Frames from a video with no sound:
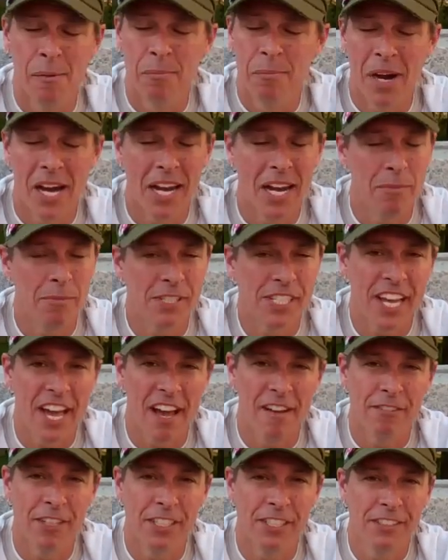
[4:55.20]
My name's
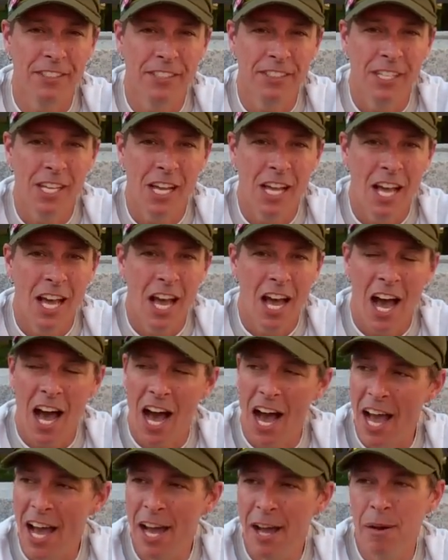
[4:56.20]
Kevin.
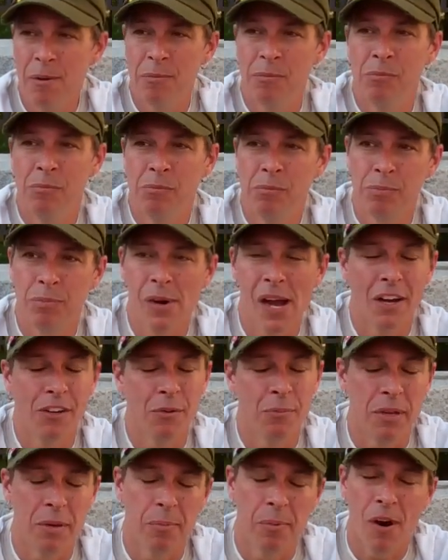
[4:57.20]
I am proud
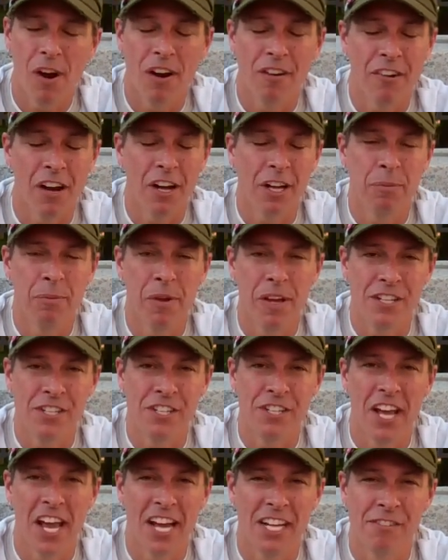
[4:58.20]
to be a part of
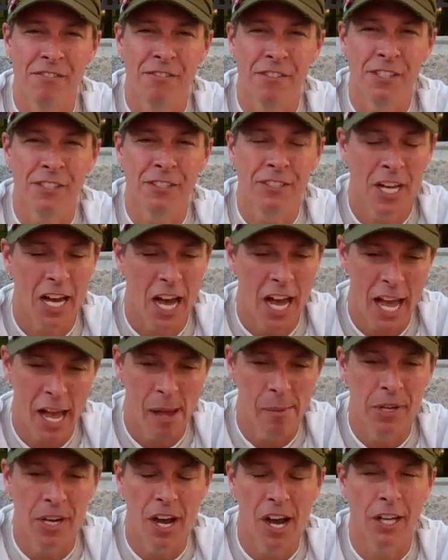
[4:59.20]
Occupy Nashville. I
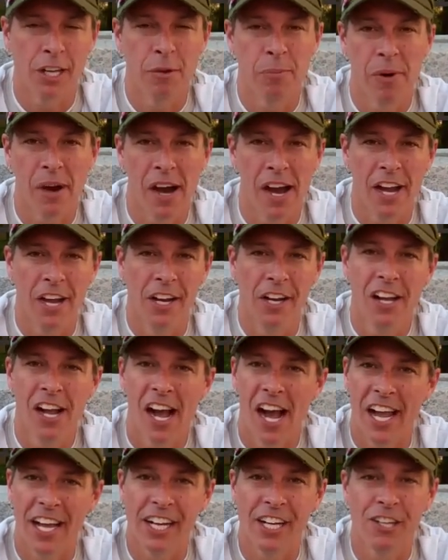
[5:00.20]
am an occupier.
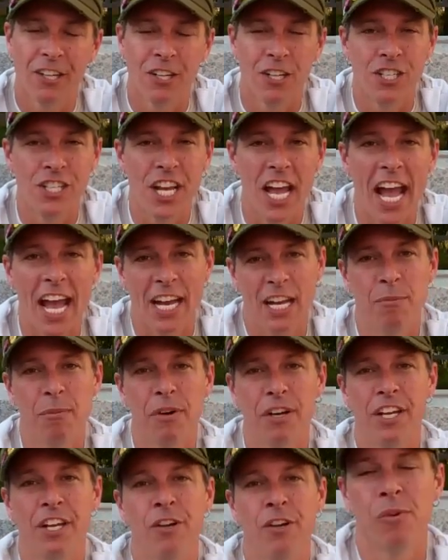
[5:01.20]
I encourage
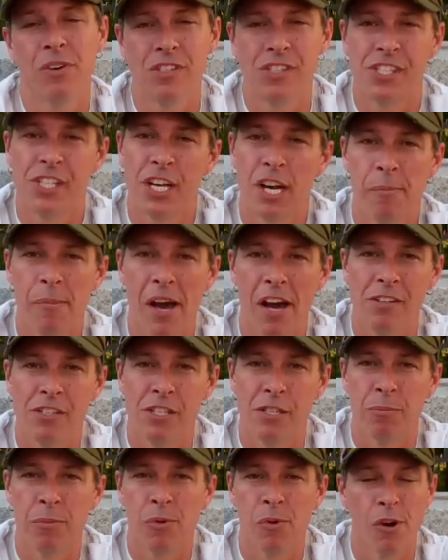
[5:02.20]
anybody wants to come out and
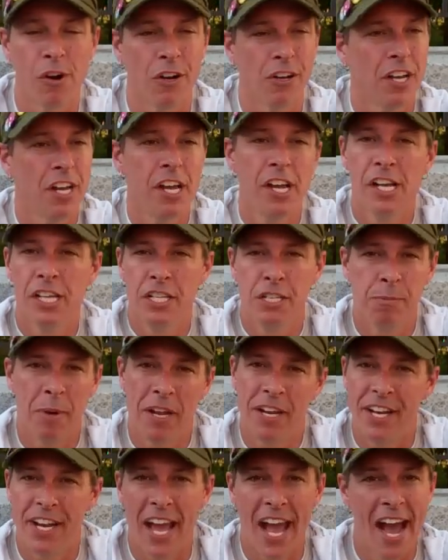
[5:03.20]
support,
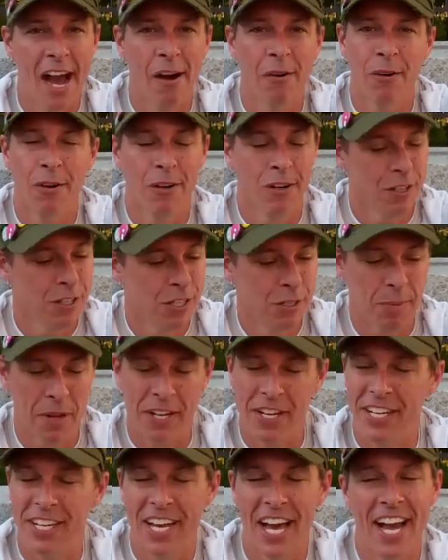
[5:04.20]
spend an hour,
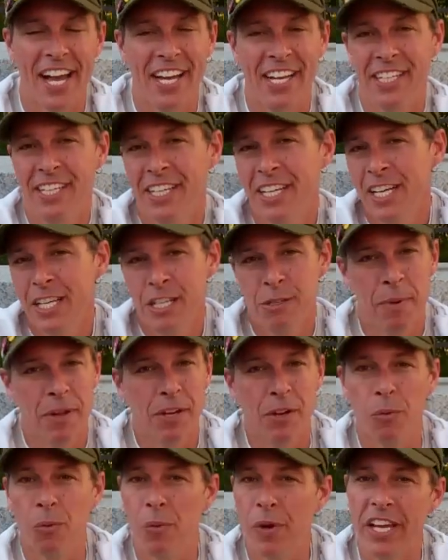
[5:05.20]
spend a night,
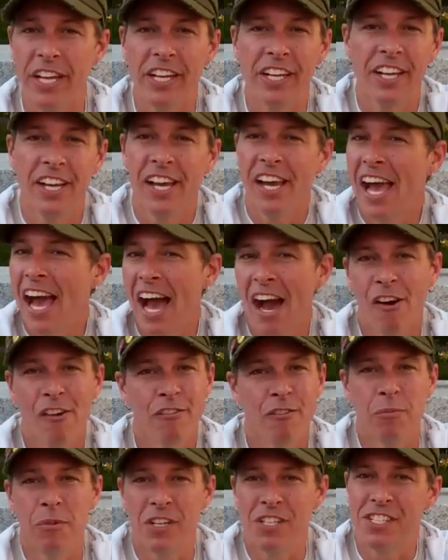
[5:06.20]
spend a week,
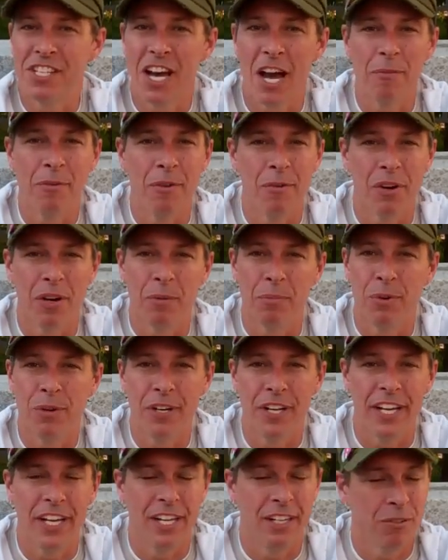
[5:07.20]
however much time you want to
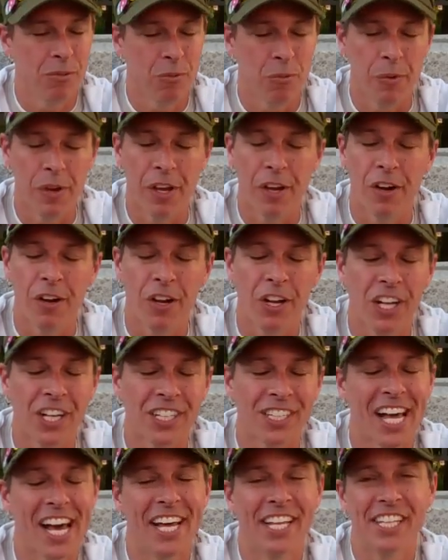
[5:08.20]
put in. We are
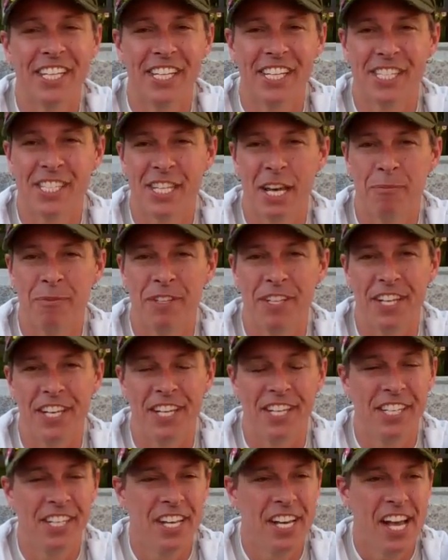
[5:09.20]
gladly accepting
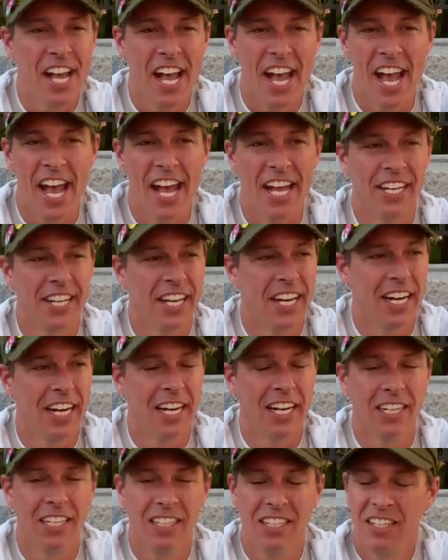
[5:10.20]
it. And
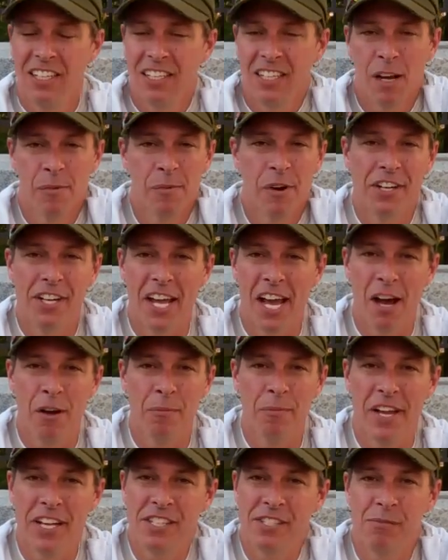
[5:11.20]
come on
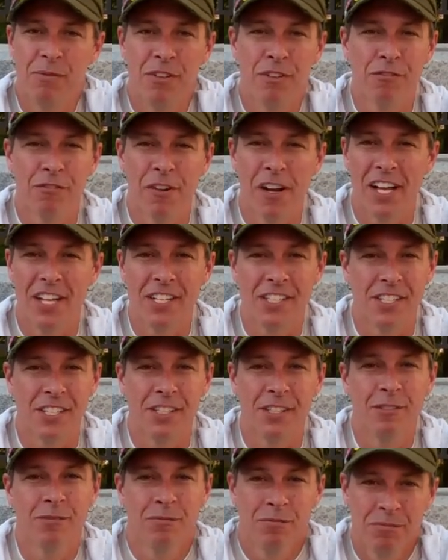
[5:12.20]
down, make some new friends,
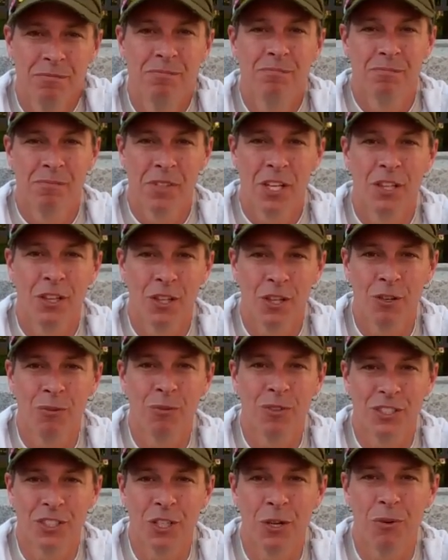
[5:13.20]
and learn
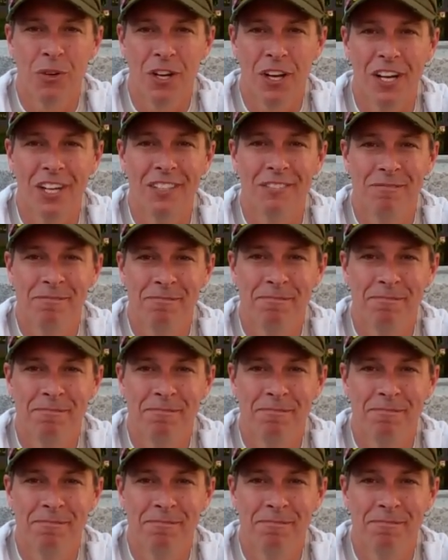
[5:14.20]
what's going on.